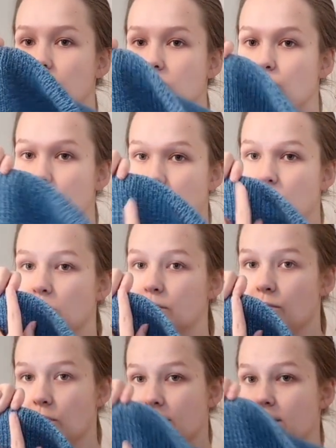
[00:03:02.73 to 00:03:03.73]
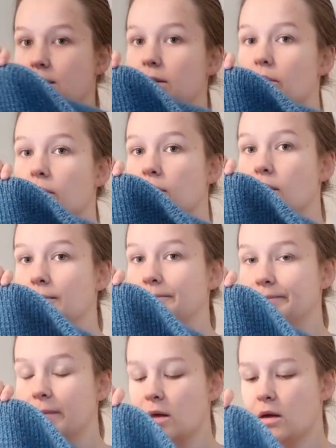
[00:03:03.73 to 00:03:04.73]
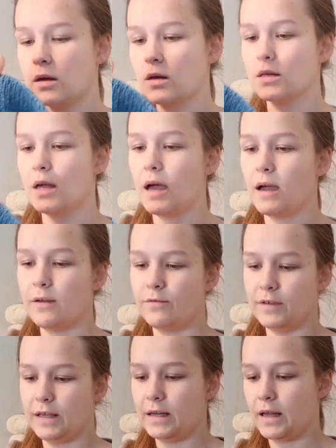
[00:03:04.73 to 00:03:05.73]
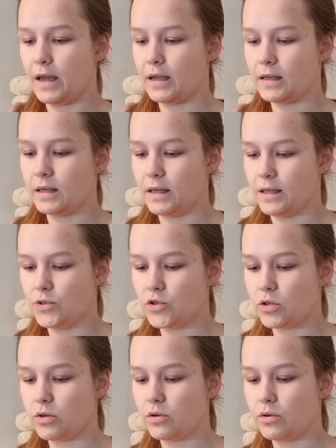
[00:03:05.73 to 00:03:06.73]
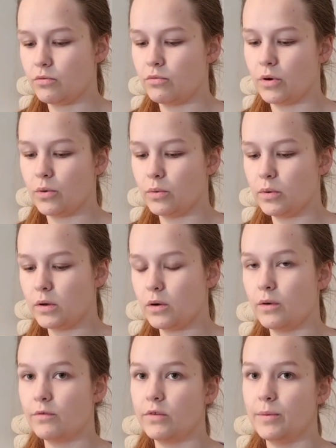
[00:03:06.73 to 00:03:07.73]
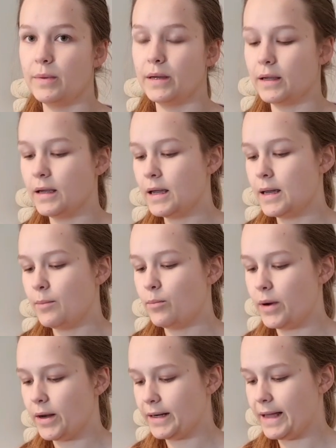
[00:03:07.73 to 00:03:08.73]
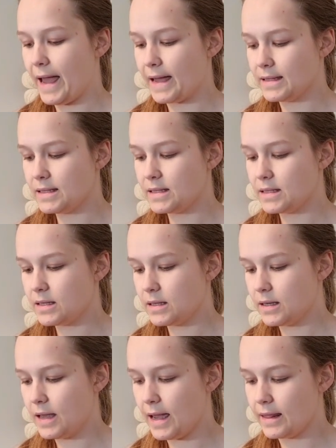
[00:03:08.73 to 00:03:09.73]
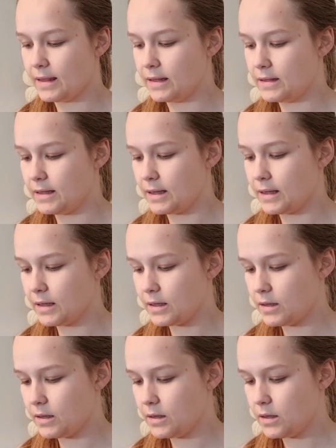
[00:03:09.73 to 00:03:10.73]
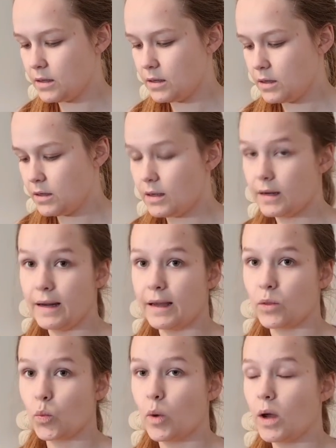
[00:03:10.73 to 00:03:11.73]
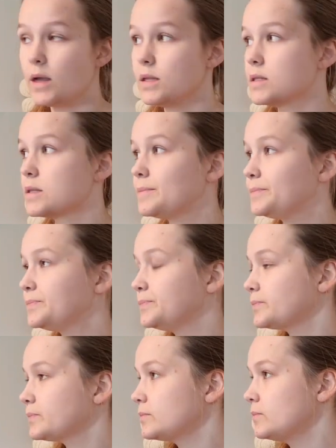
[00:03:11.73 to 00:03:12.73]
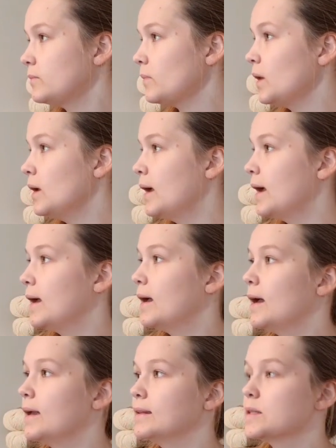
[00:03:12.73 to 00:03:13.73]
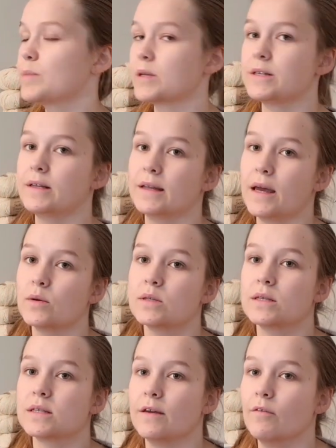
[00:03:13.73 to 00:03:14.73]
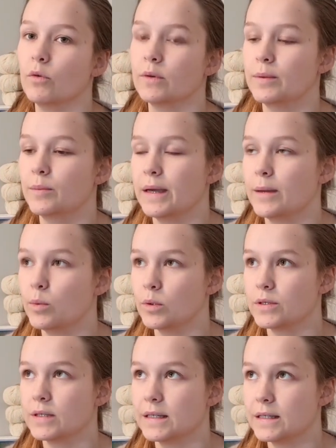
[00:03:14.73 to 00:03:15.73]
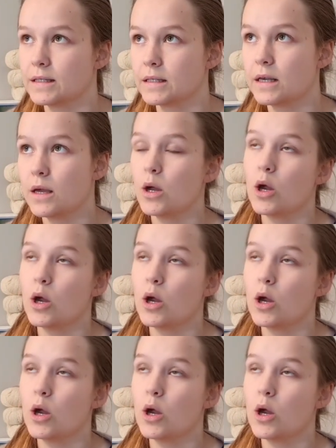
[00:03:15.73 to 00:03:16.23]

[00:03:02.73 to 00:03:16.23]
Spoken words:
you're supposed to do it for this long, because I feel like each row of ribbing barely adds anything lengthwise, and especially now since I've only been able to knit